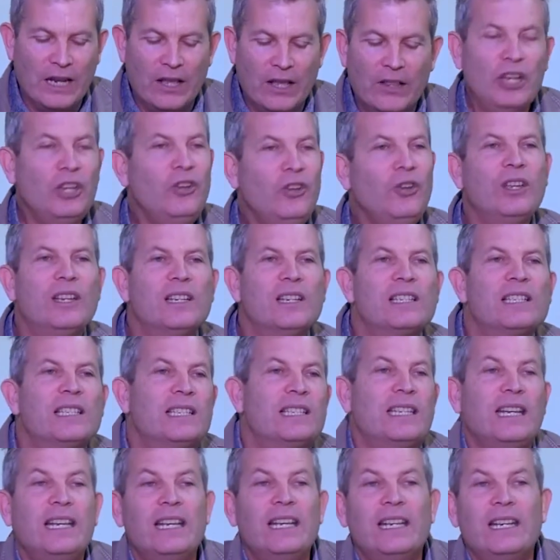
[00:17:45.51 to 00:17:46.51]
that you can
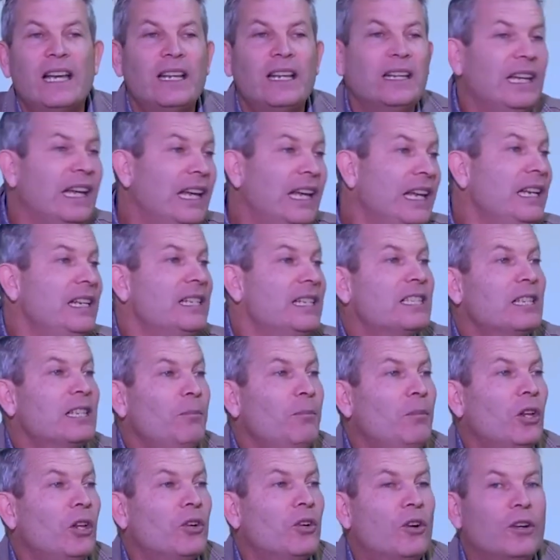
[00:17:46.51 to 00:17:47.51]
steer down any
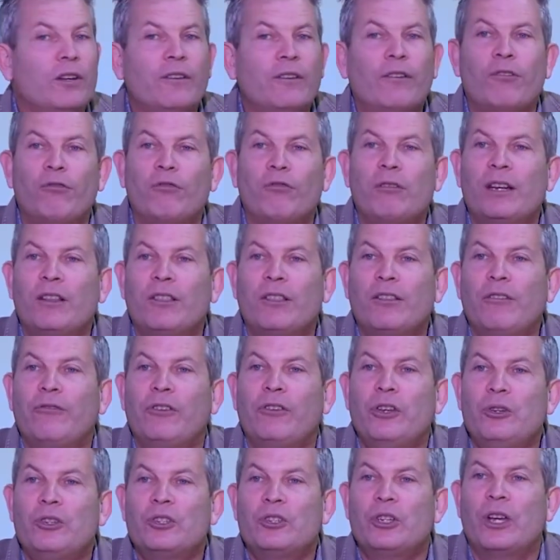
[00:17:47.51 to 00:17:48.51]
similar kind of threat in the
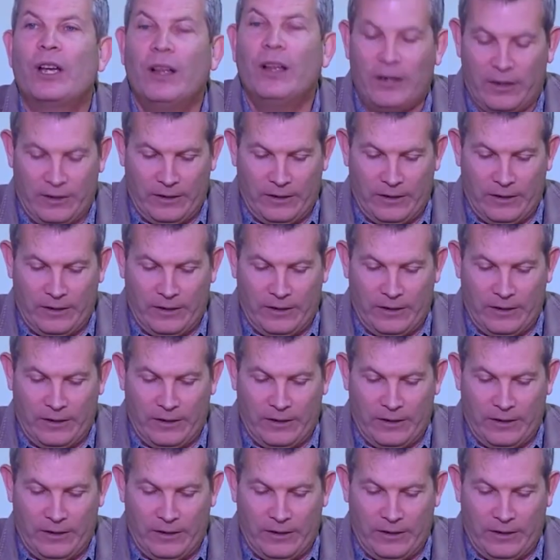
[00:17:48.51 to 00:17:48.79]
future.